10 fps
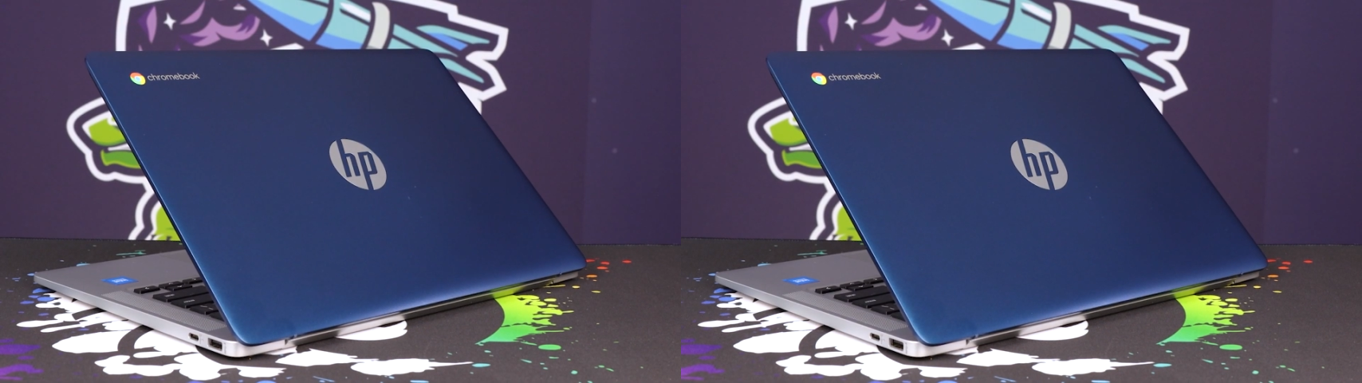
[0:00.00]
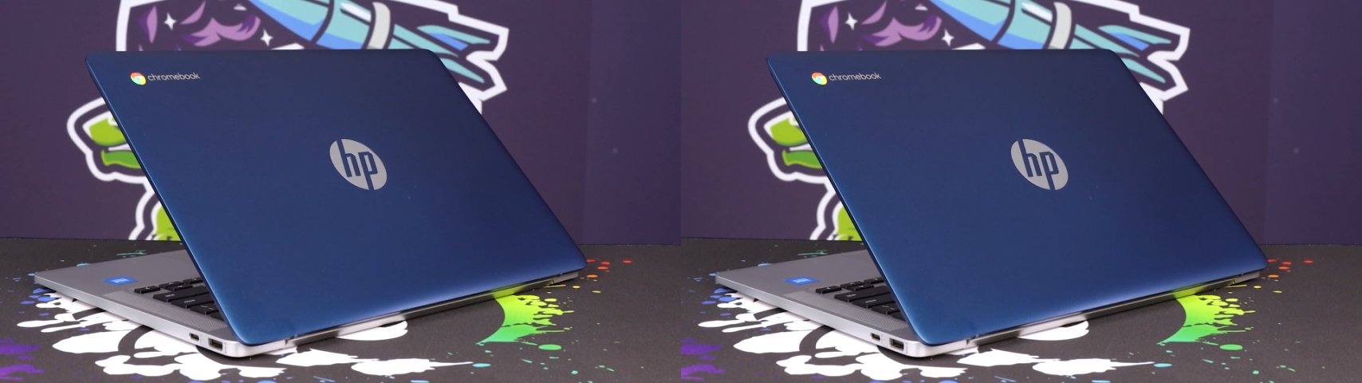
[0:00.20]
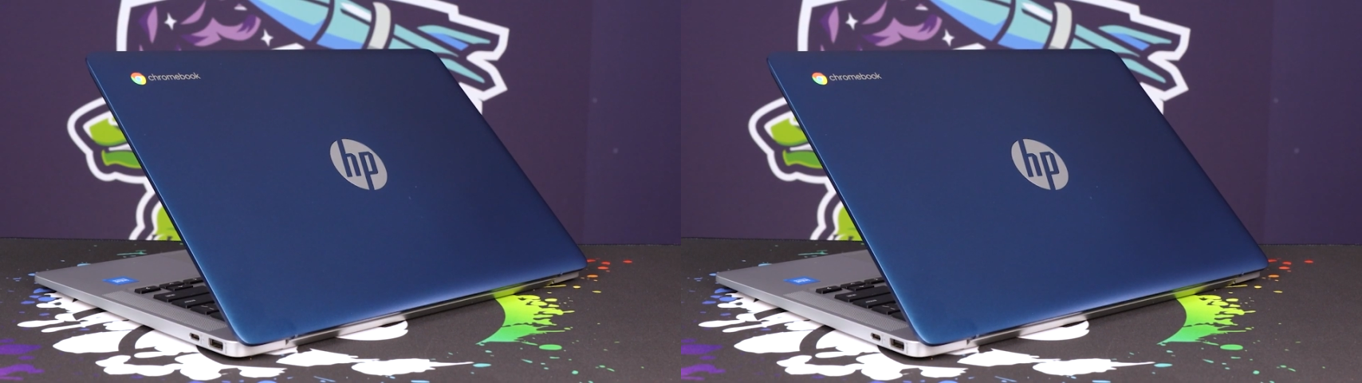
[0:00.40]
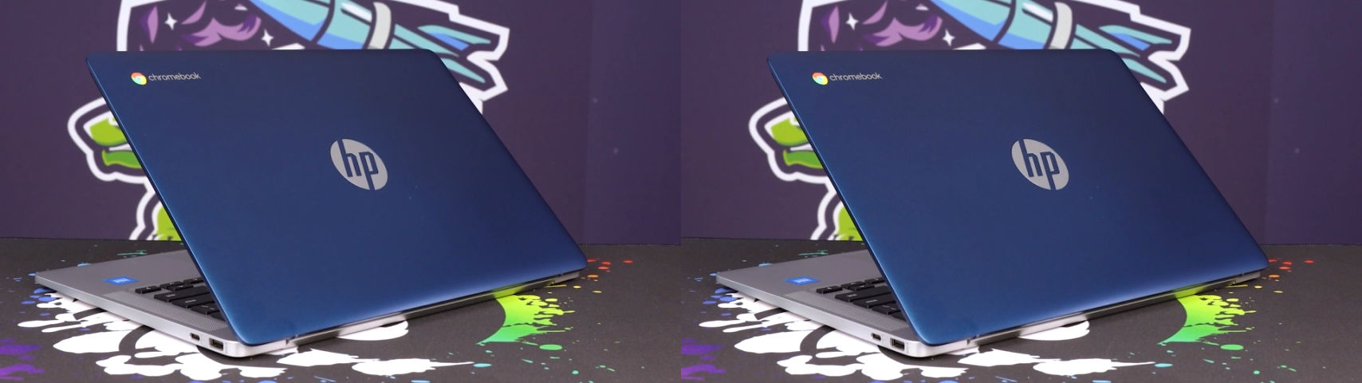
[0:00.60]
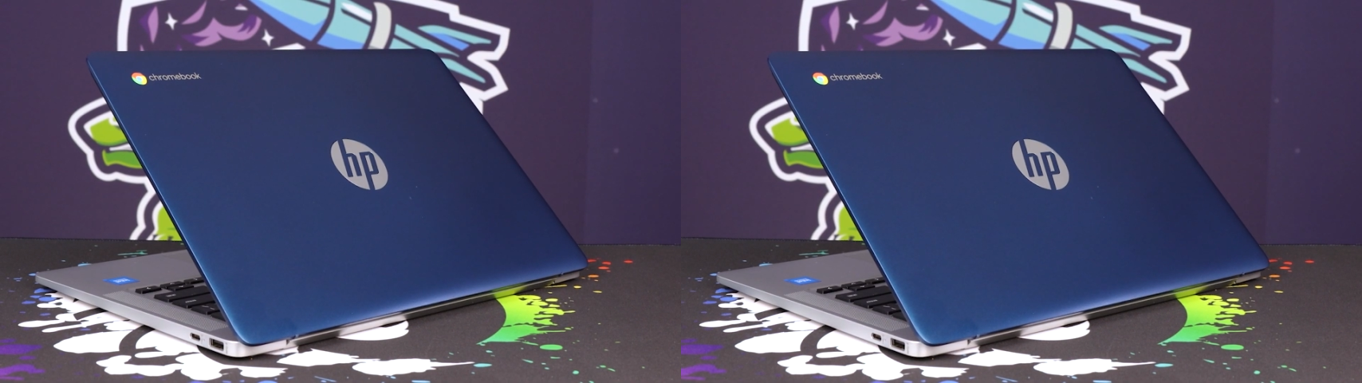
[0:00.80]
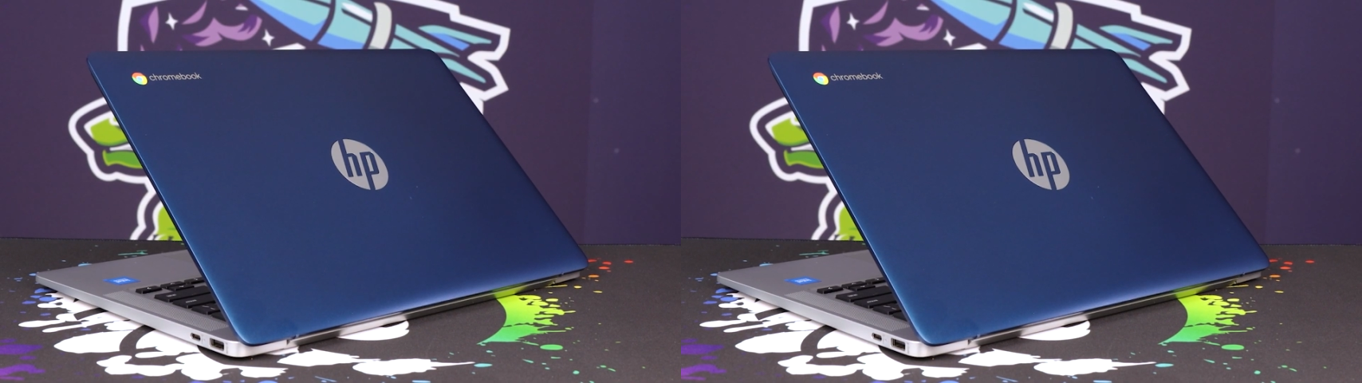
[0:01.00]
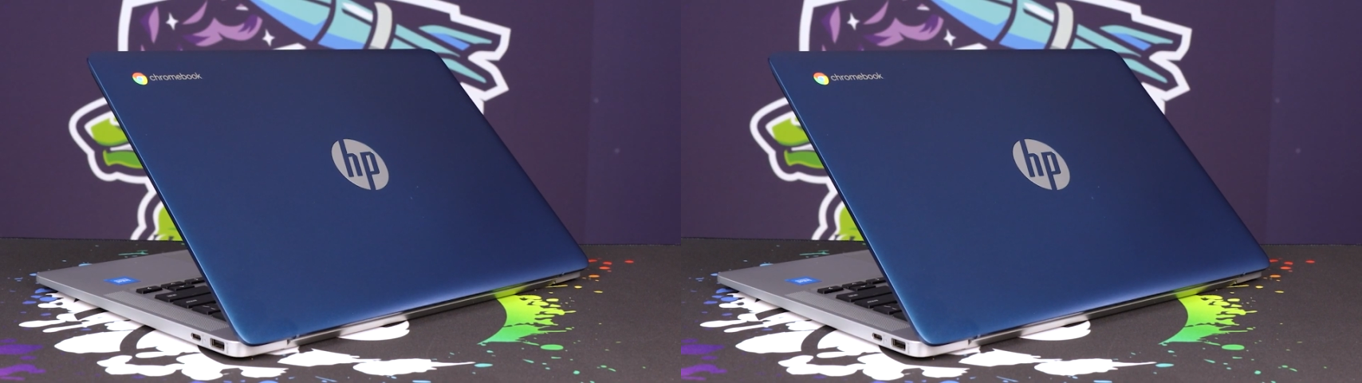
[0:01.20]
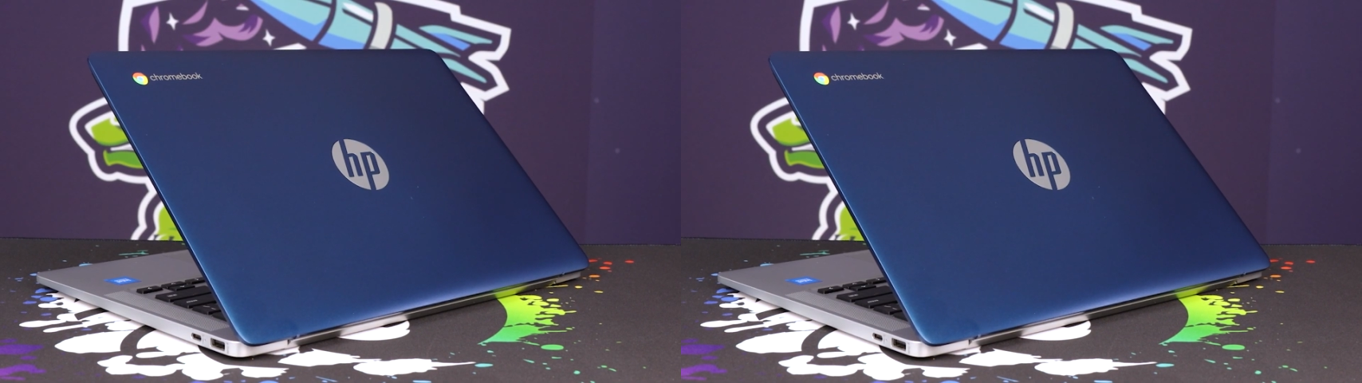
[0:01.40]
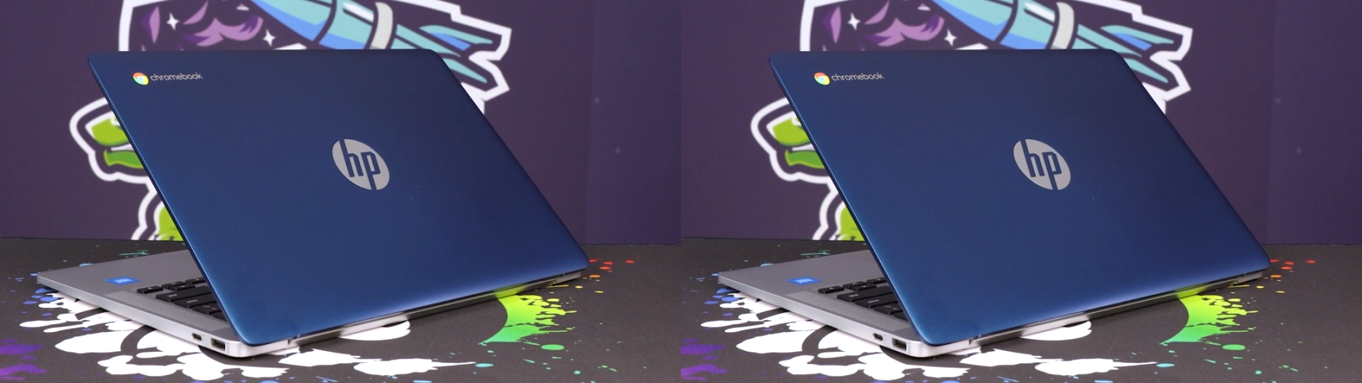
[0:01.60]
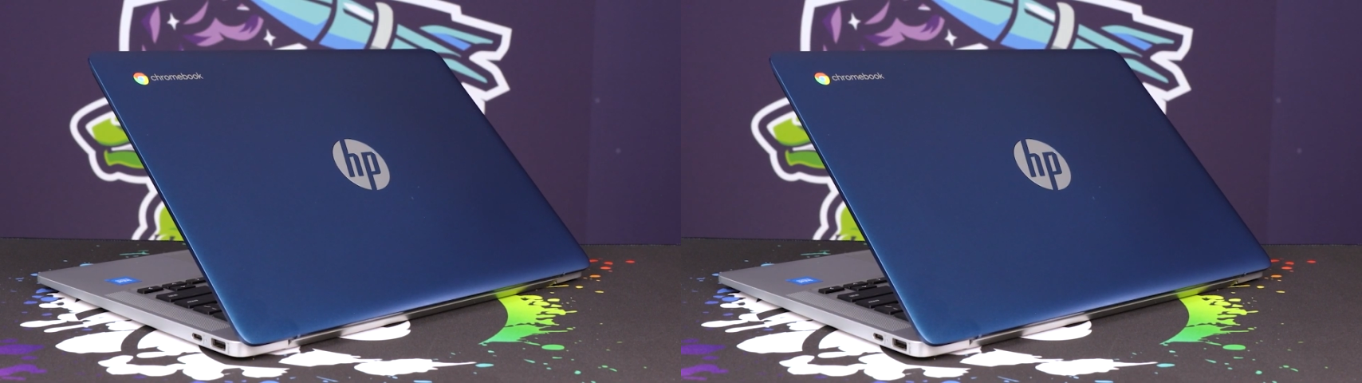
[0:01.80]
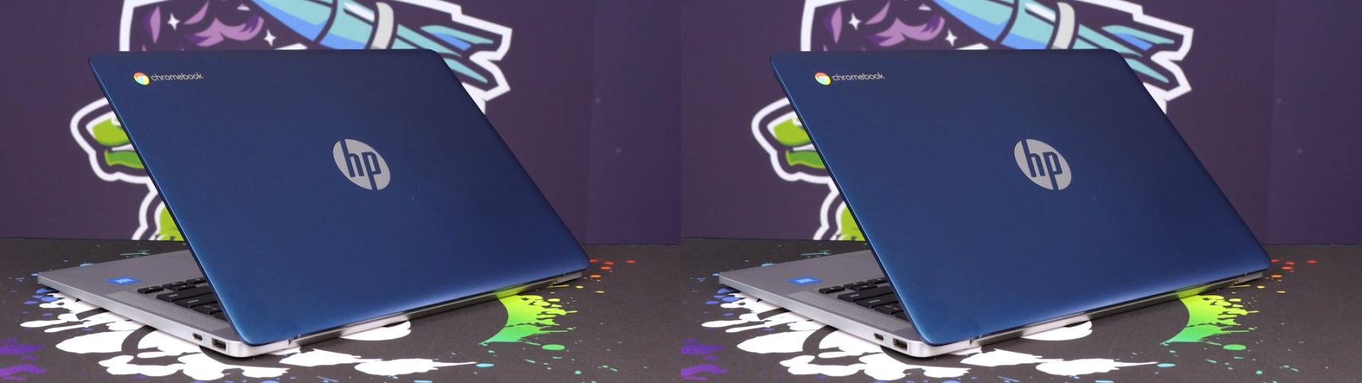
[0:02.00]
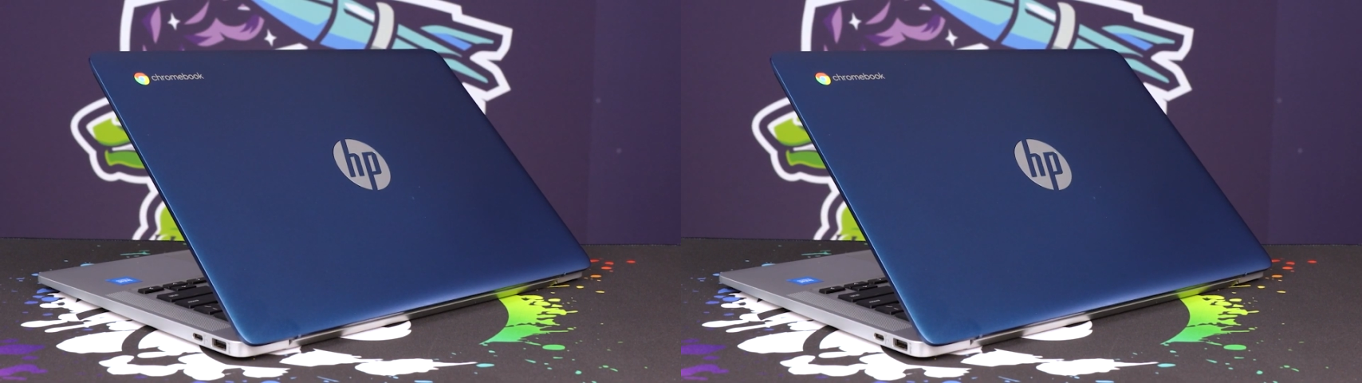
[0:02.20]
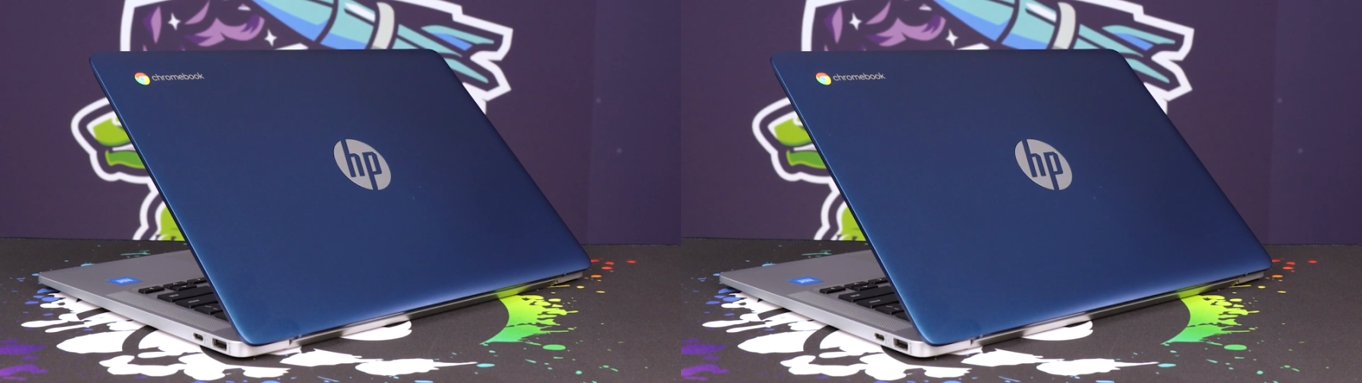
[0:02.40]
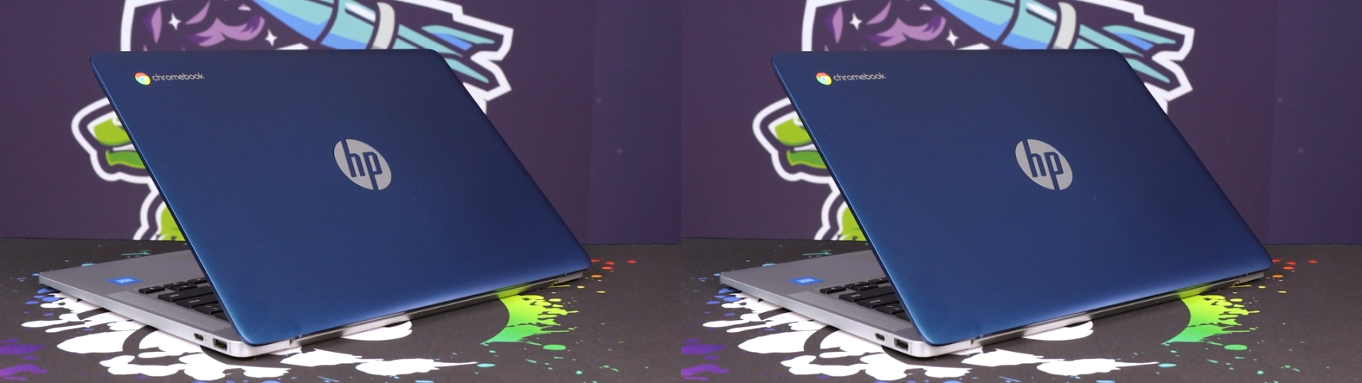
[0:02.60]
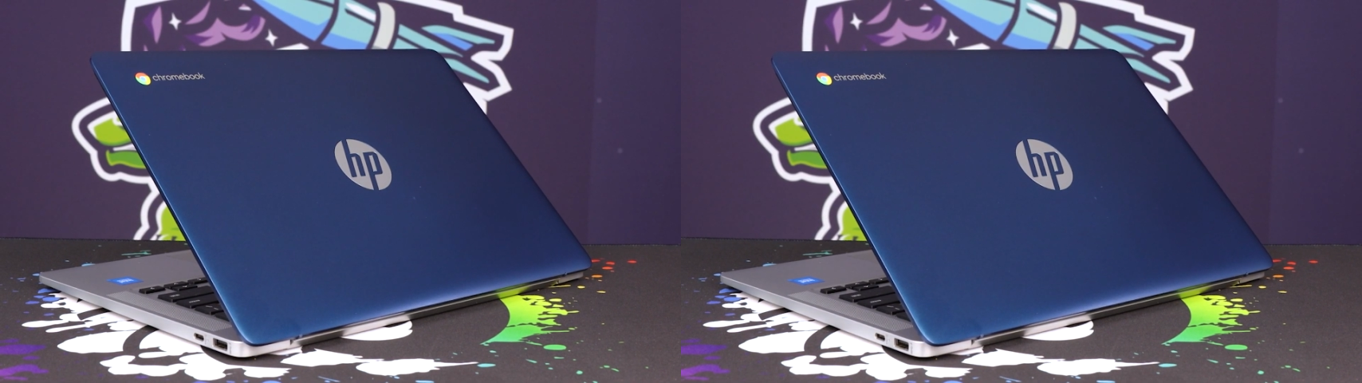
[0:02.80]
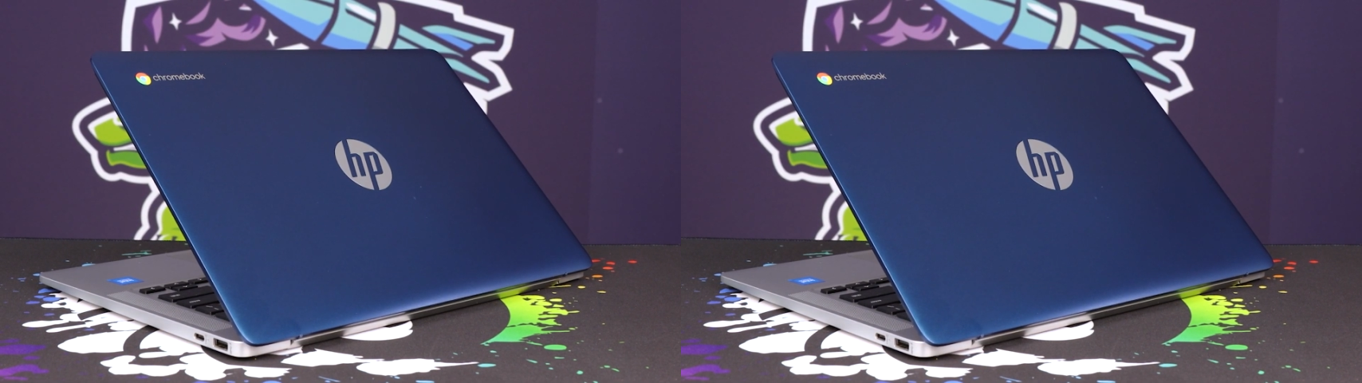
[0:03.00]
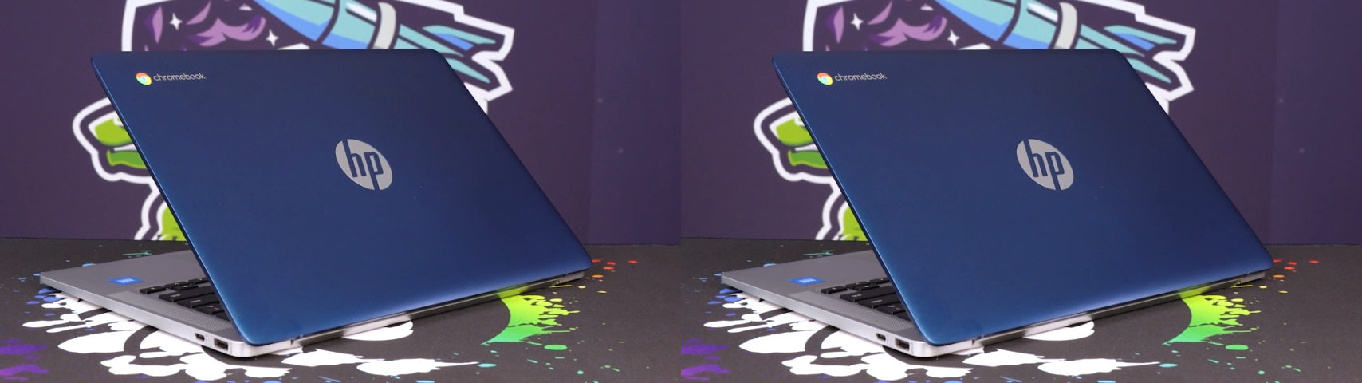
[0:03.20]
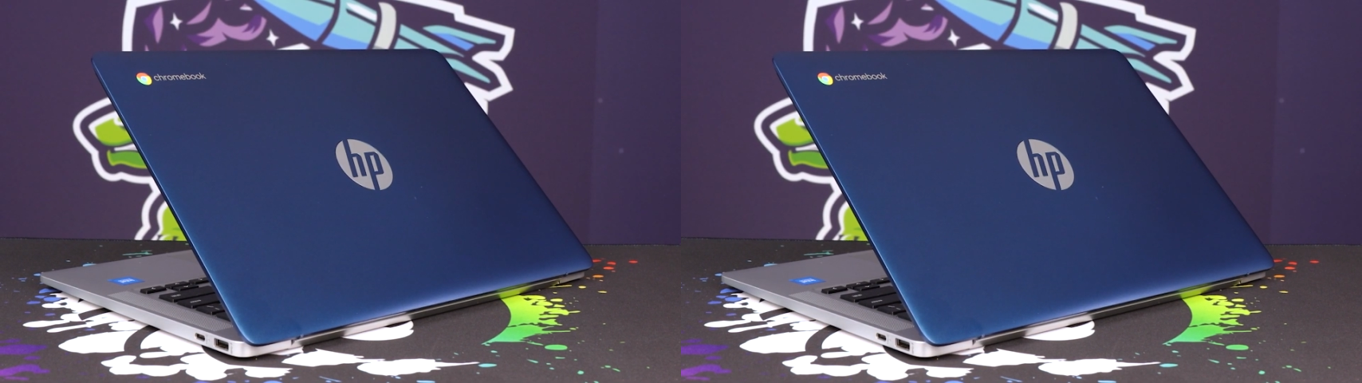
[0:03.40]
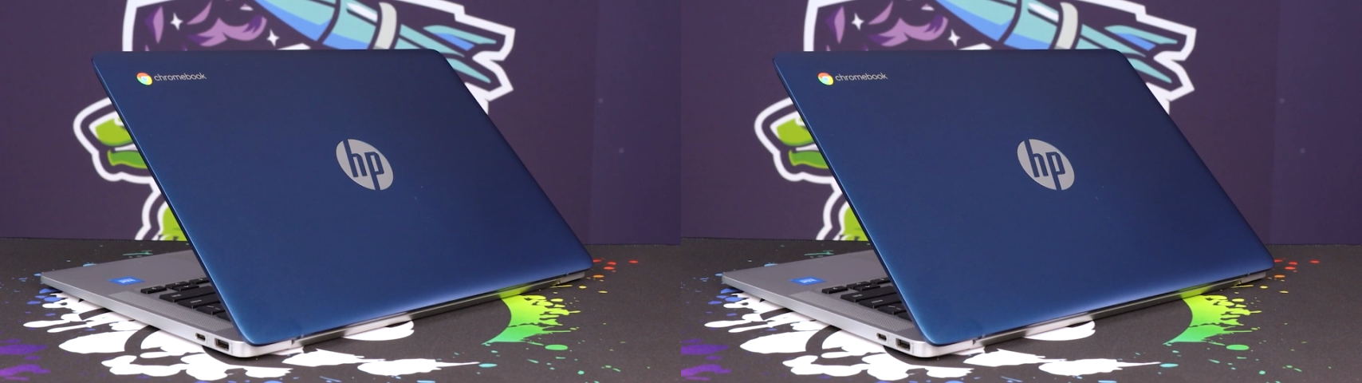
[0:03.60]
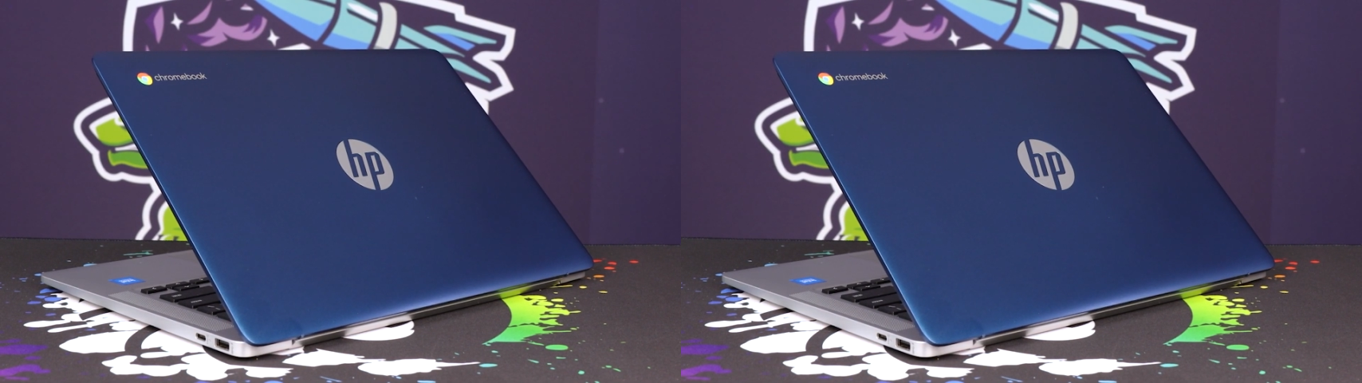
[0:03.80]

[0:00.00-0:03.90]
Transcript: (no speaker visible)